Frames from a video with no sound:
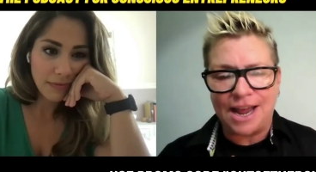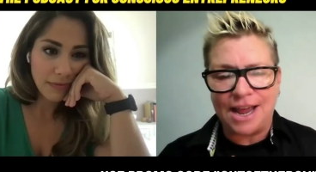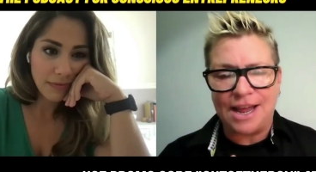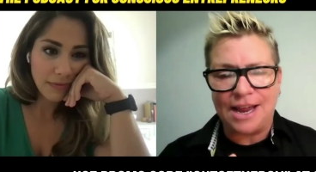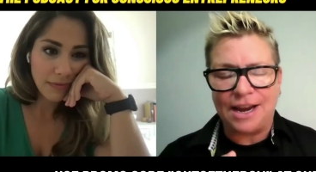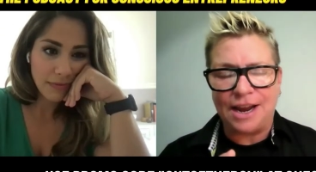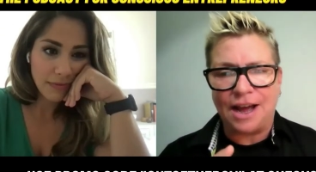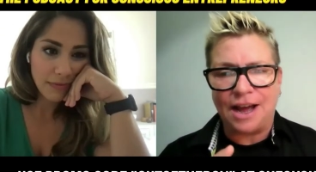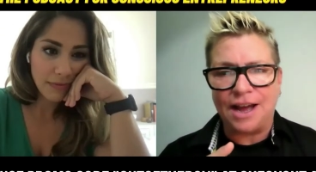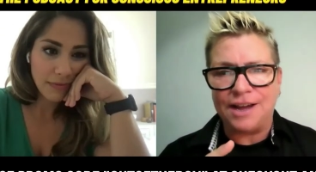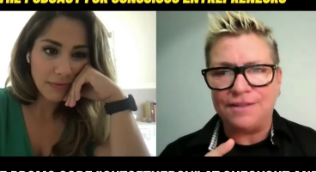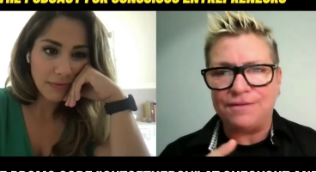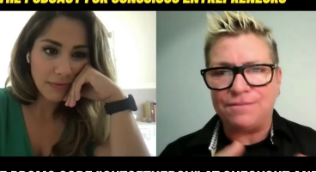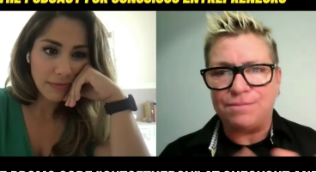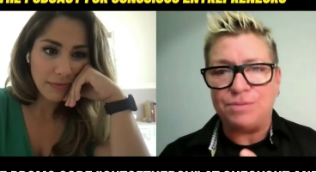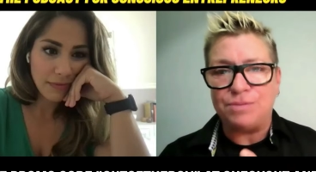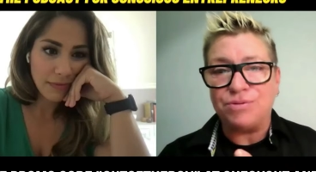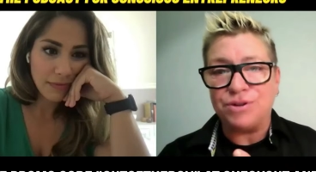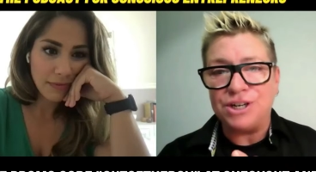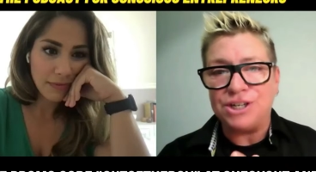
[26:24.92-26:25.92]
Speaker 1: and
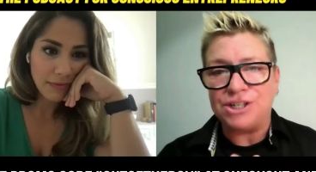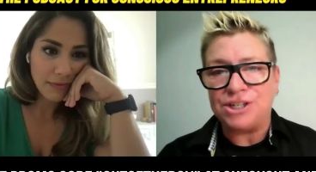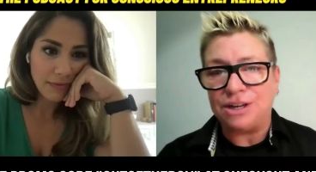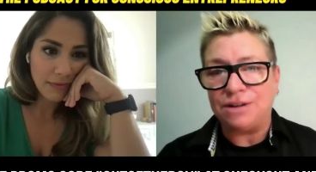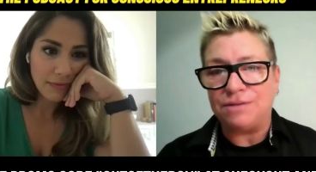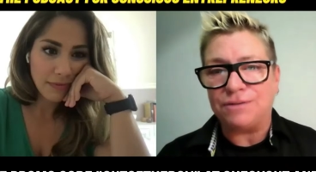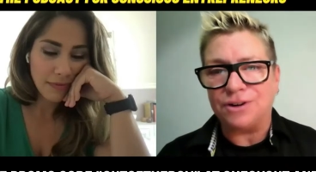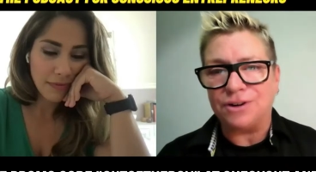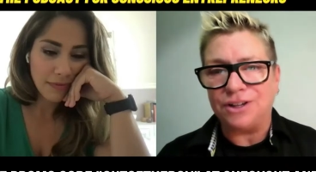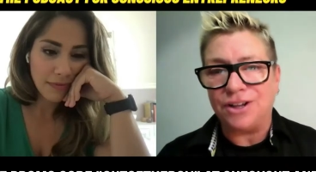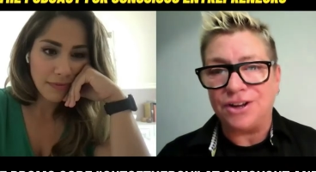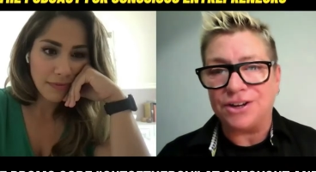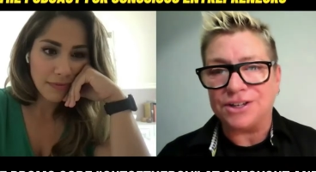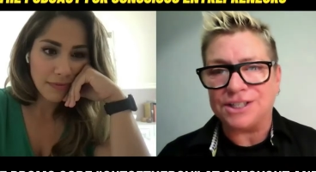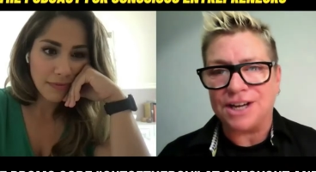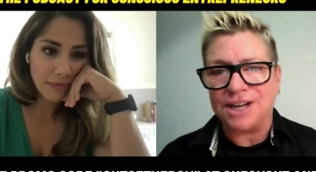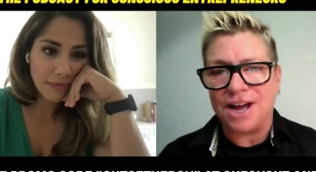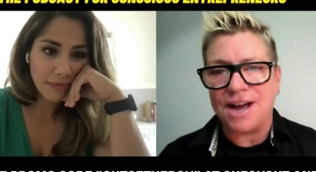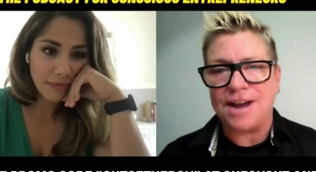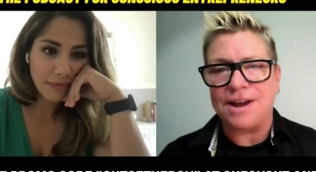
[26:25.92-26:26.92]
I've been preaching for a long
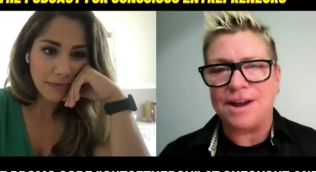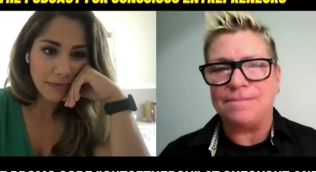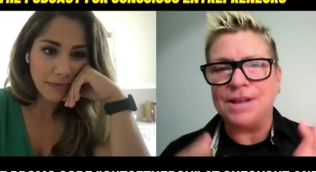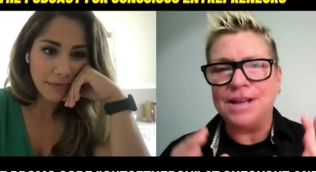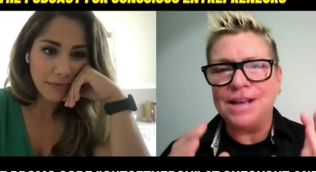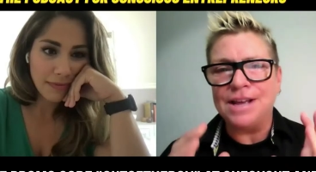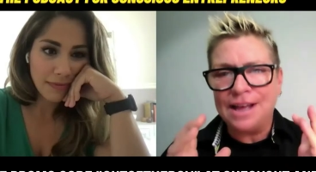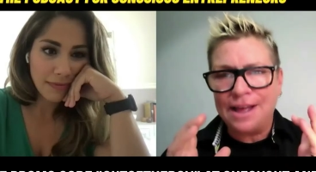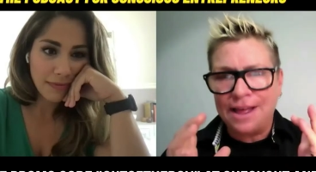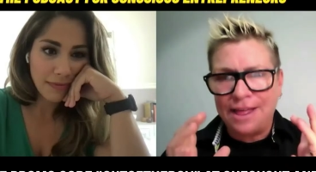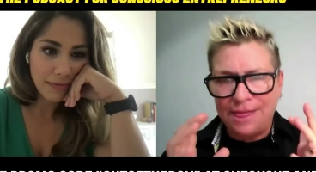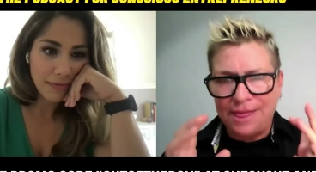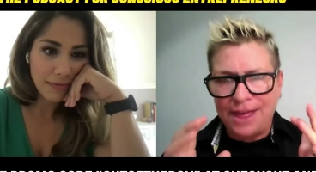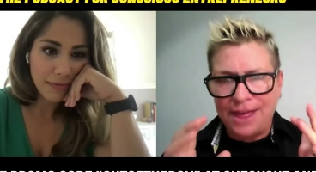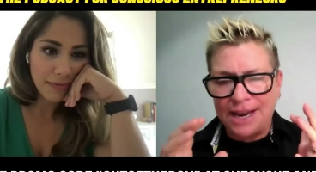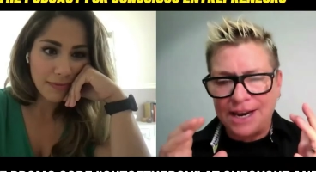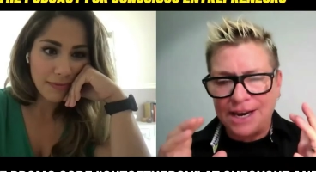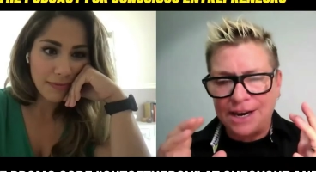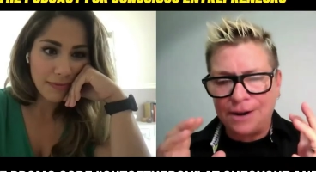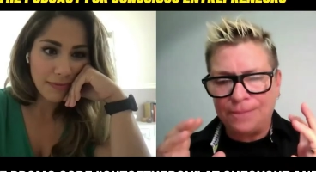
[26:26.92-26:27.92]
time,
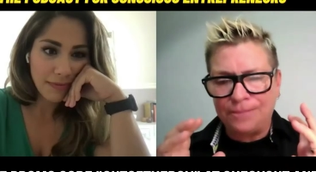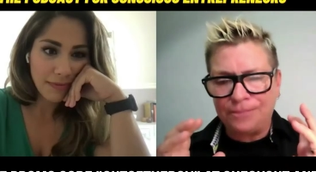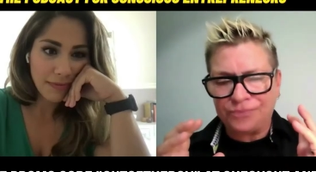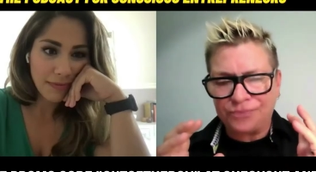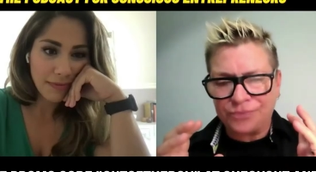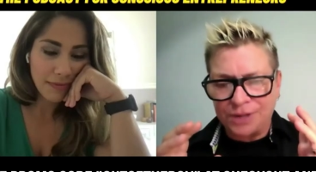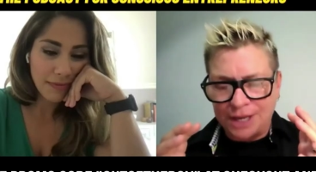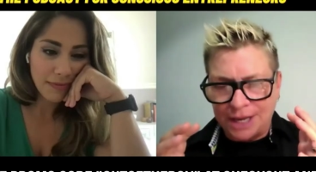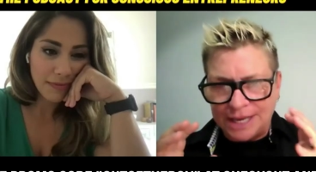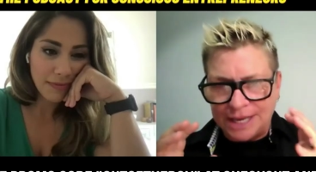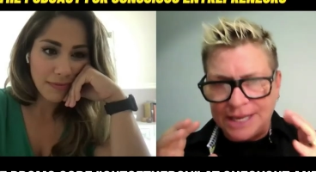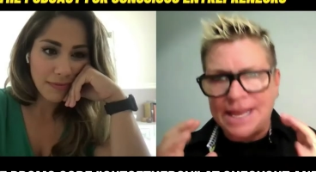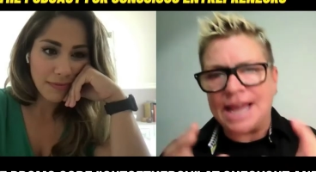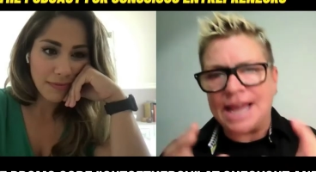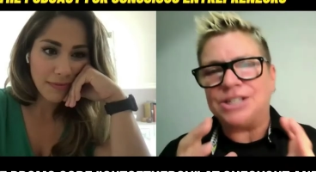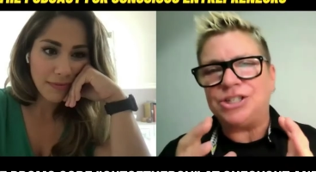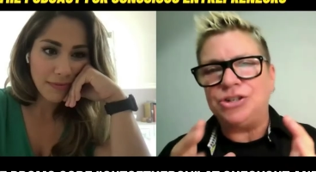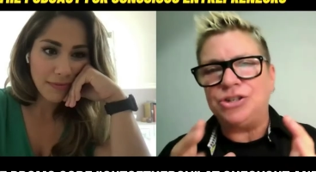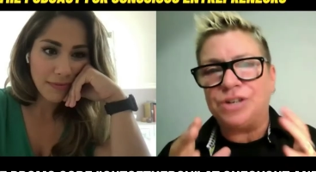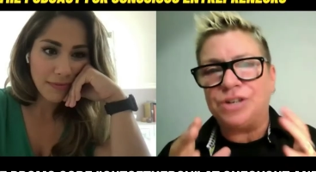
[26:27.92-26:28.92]
that
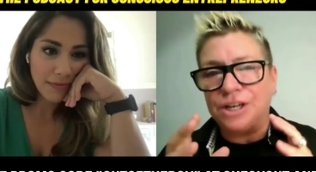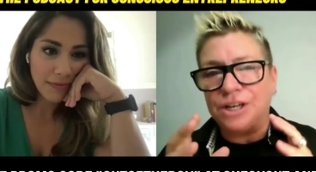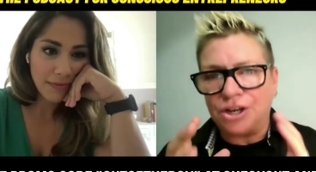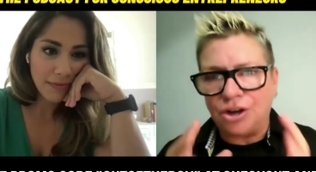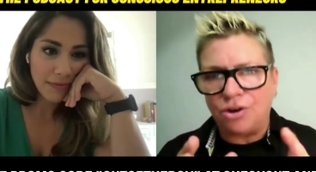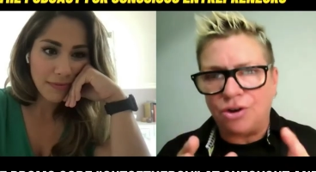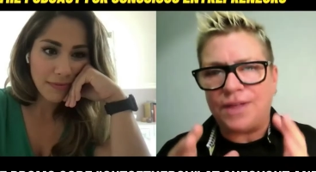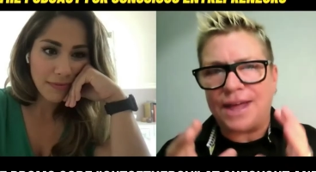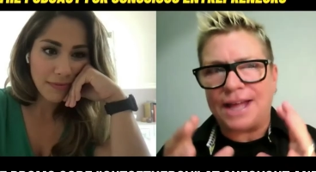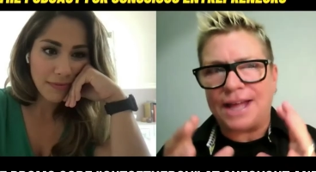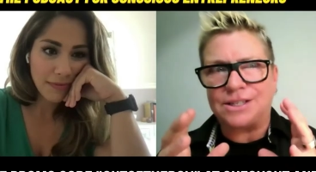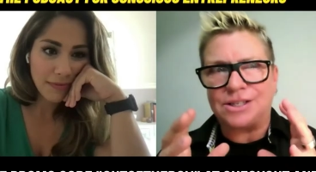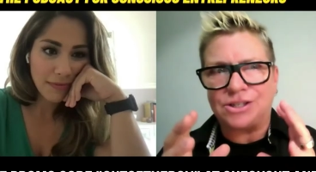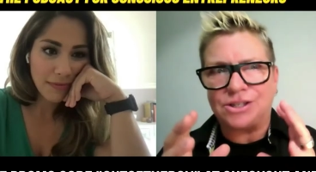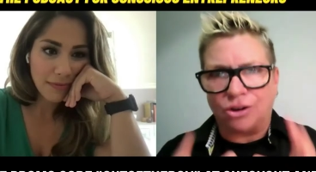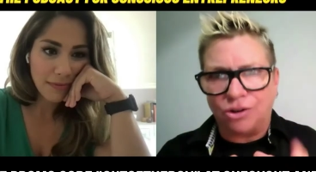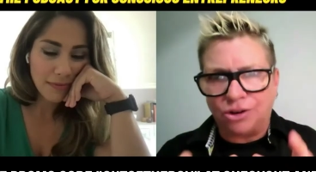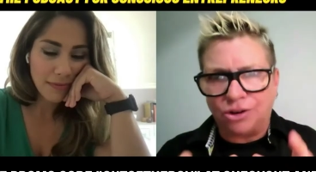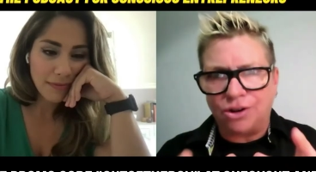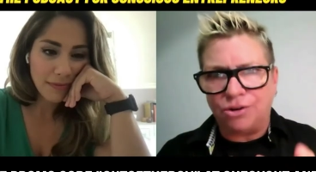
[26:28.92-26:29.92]
yes, you can go that
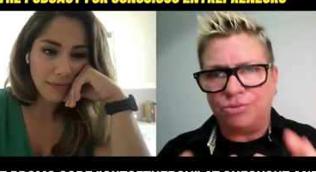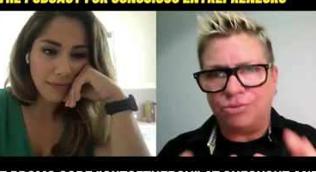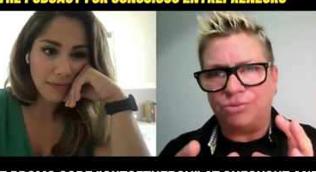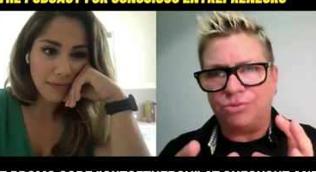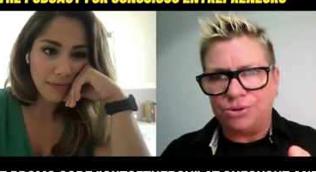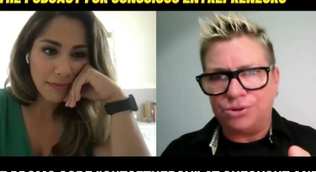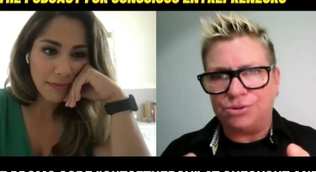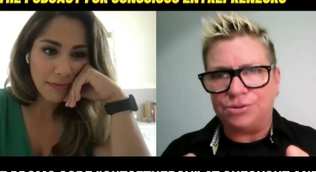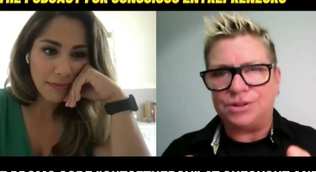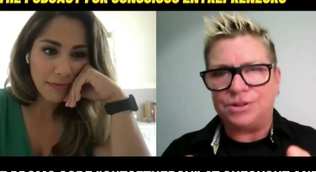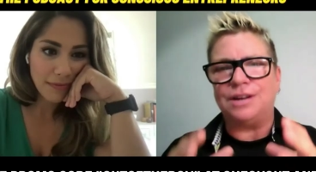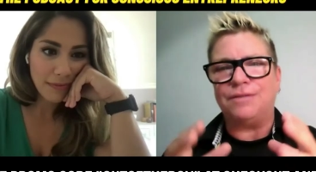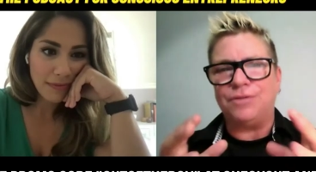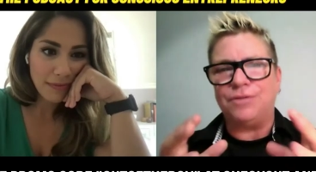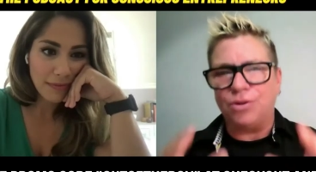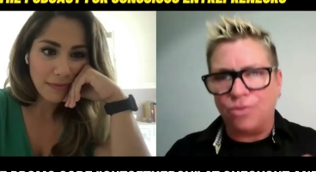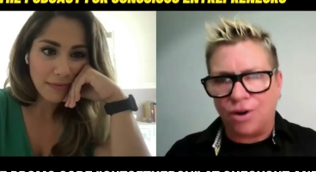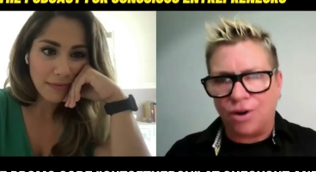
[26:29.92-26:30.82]
solo route if you